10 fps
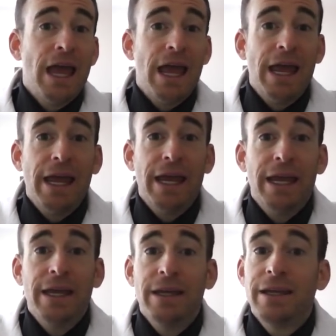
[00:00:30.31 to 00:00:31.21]

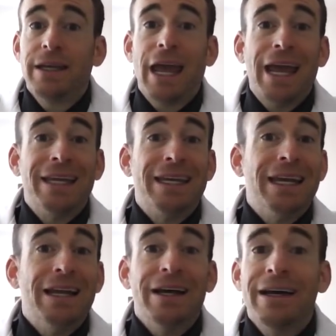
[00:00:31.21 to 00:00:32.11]
a
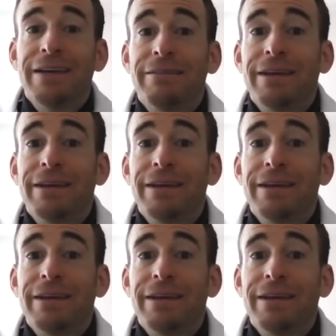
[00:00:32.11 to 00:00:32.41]
candida,